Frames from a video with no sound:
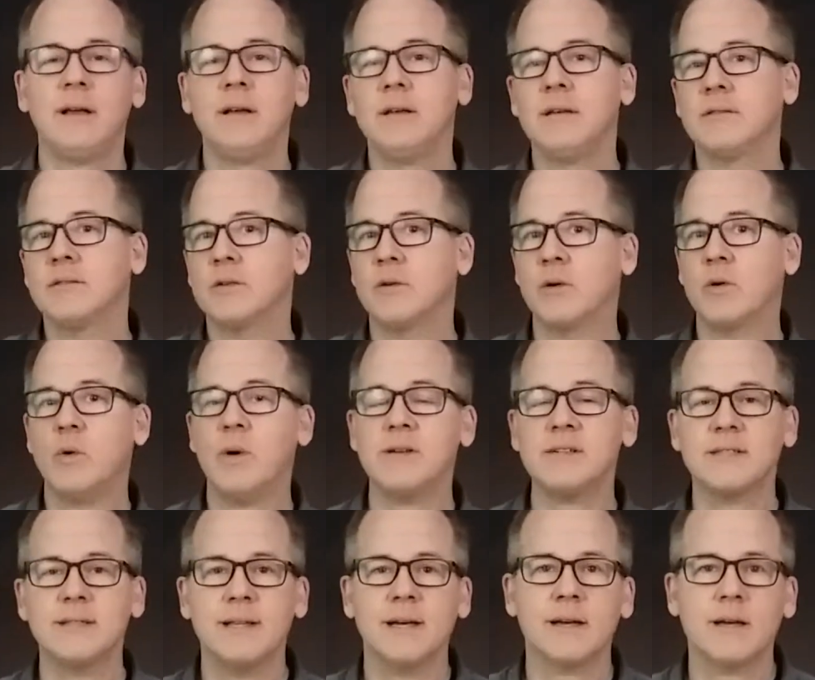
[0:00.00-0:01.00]
So a
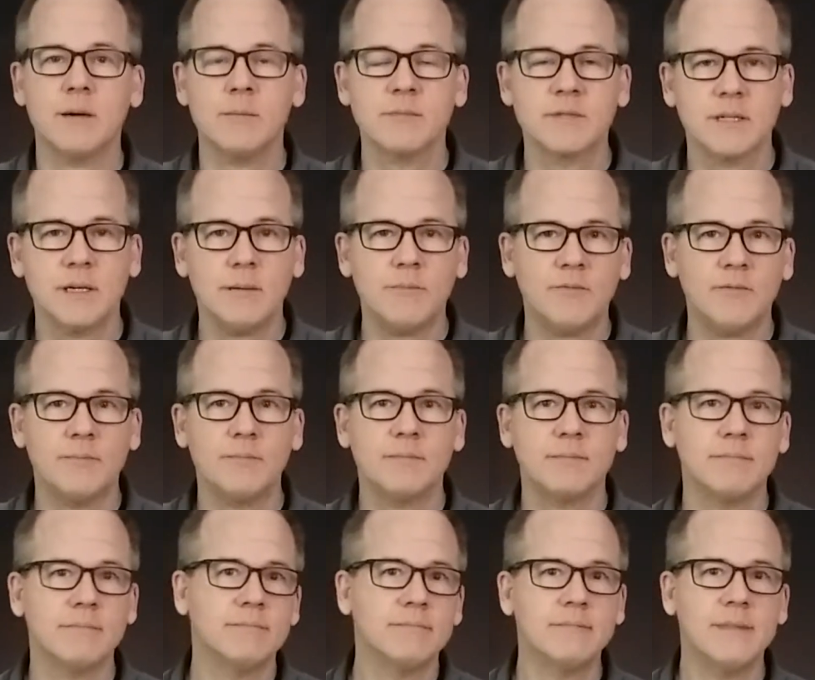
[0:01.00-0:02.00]
question that comes up
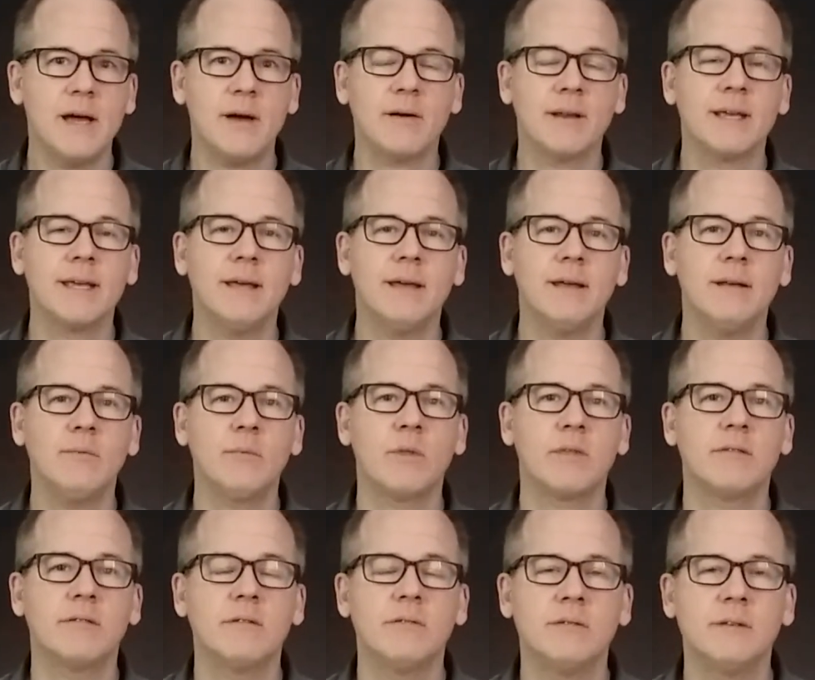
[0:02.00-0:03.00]
now and again with
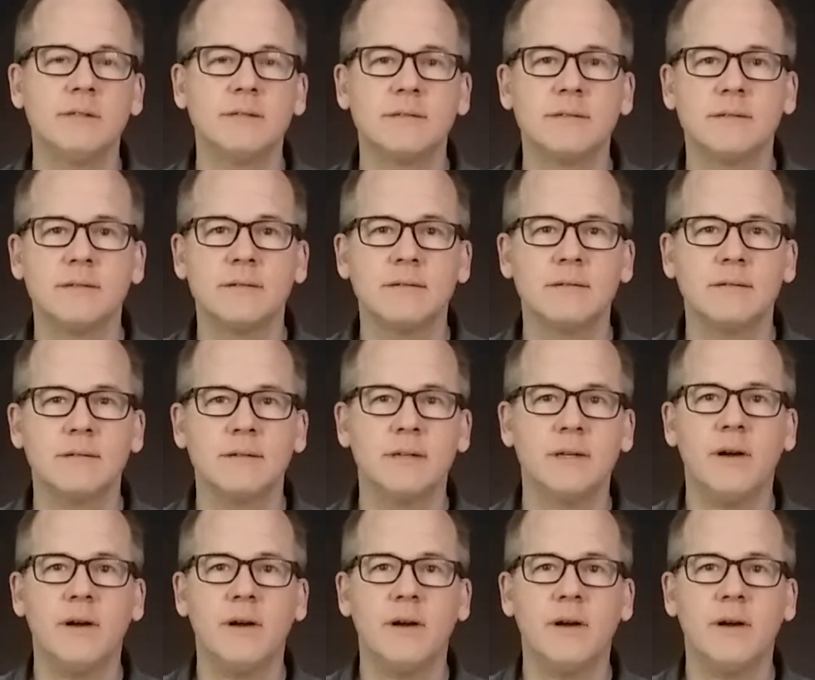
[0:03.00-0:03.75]
students is,